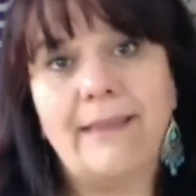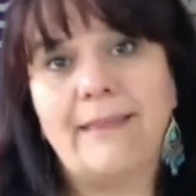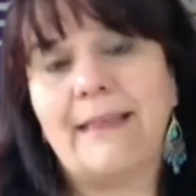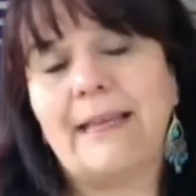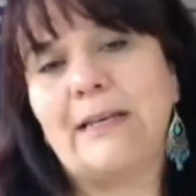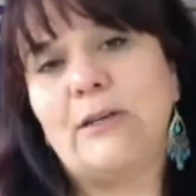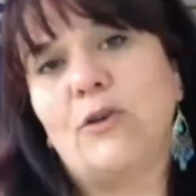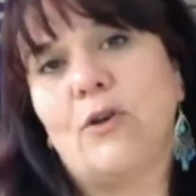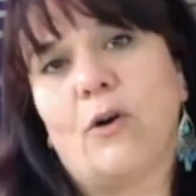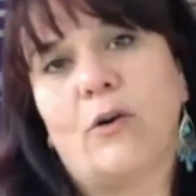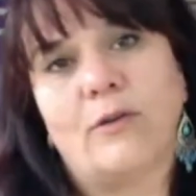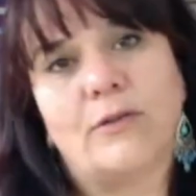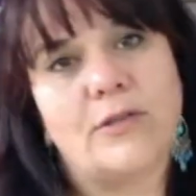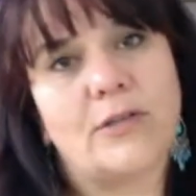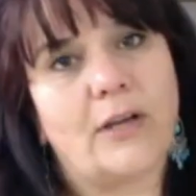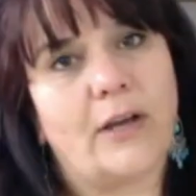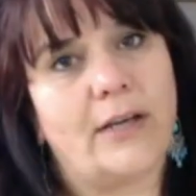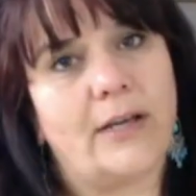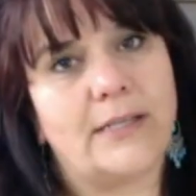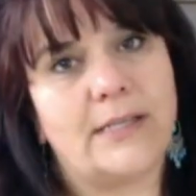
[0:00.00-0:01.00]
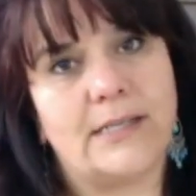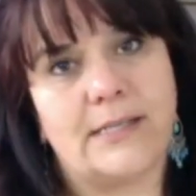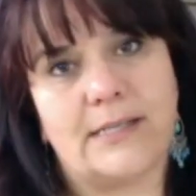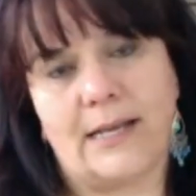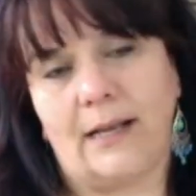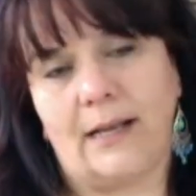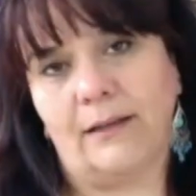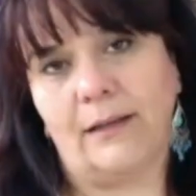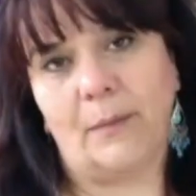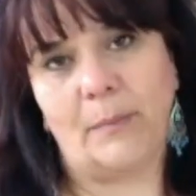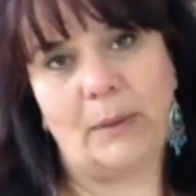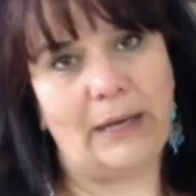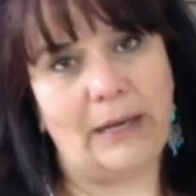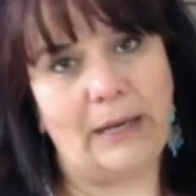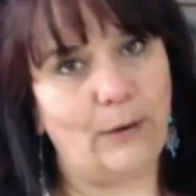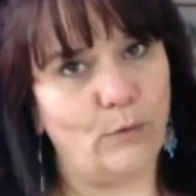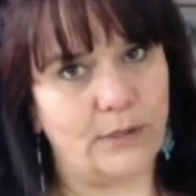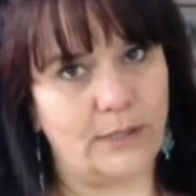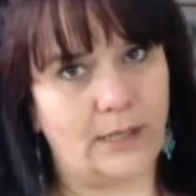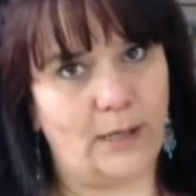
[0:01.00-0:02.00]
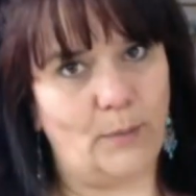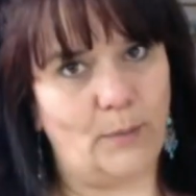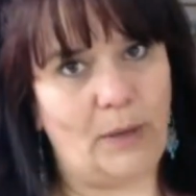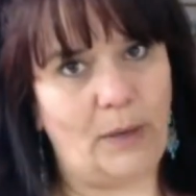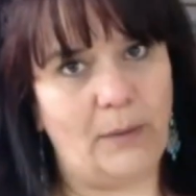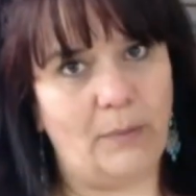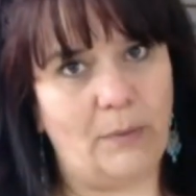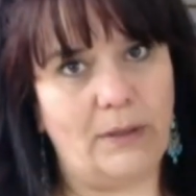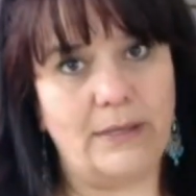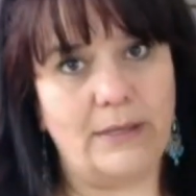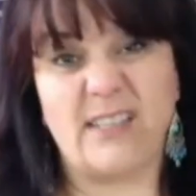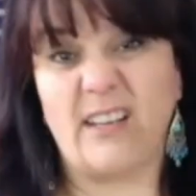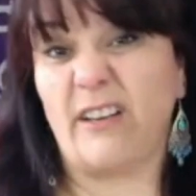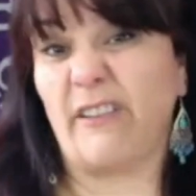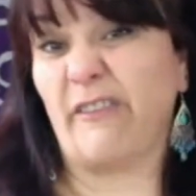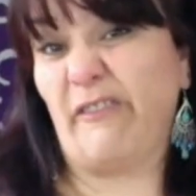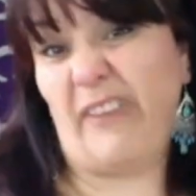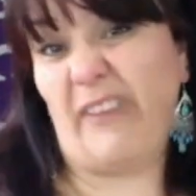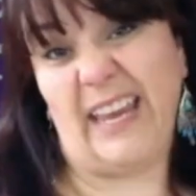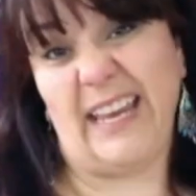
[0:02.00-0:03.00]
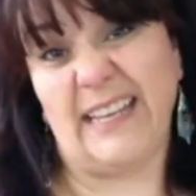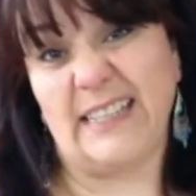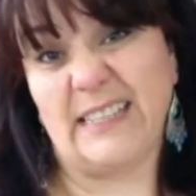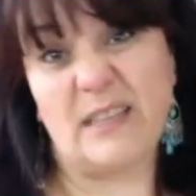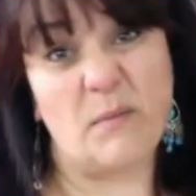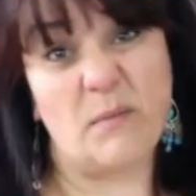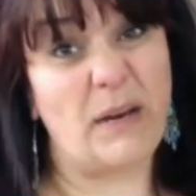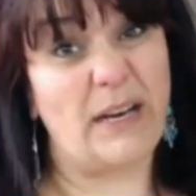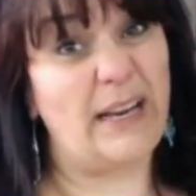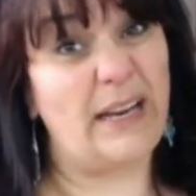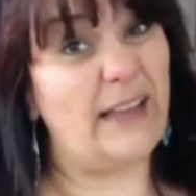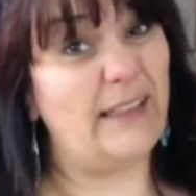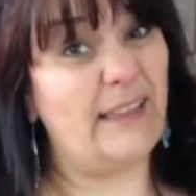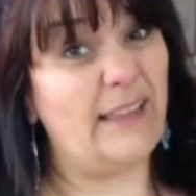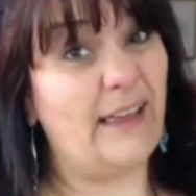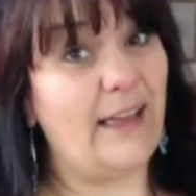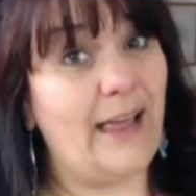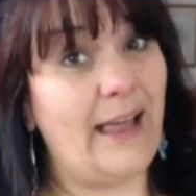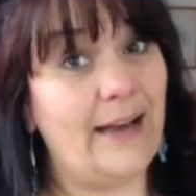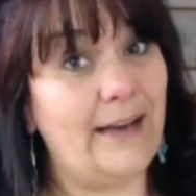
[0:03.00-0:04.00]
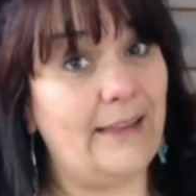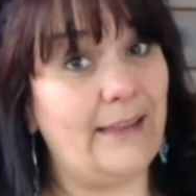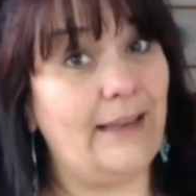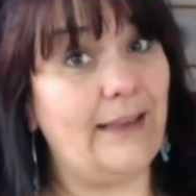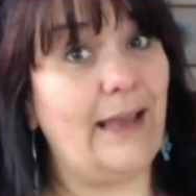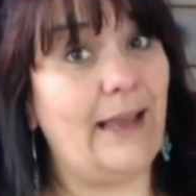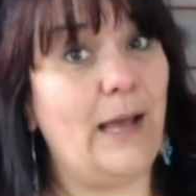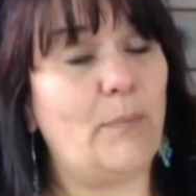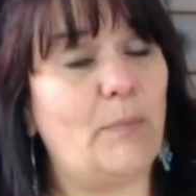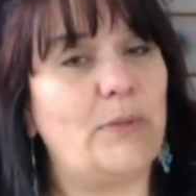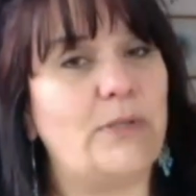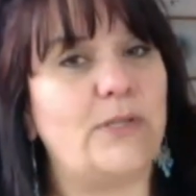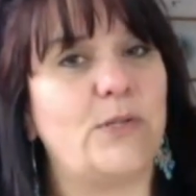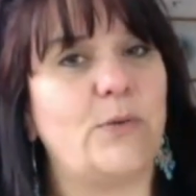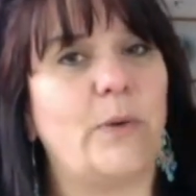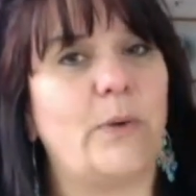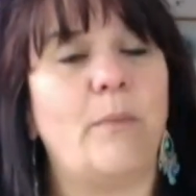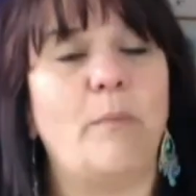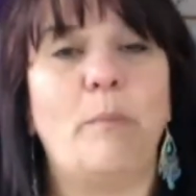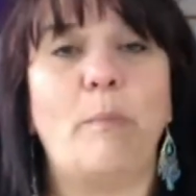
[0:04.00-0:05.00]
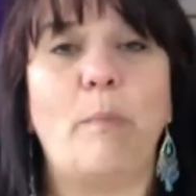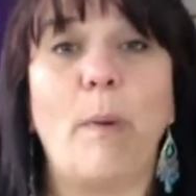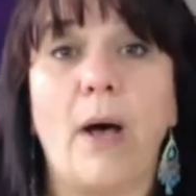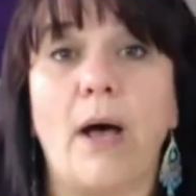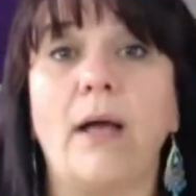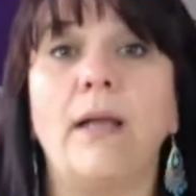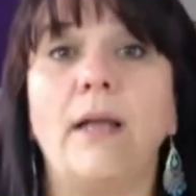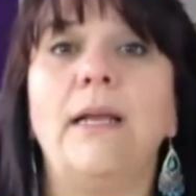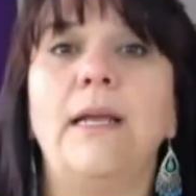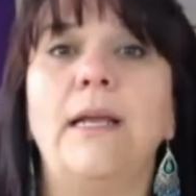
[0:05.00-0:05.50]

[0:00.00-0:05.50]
They're not going to sell a black watercolour paper that's going to fade the minute that anything happens to it. But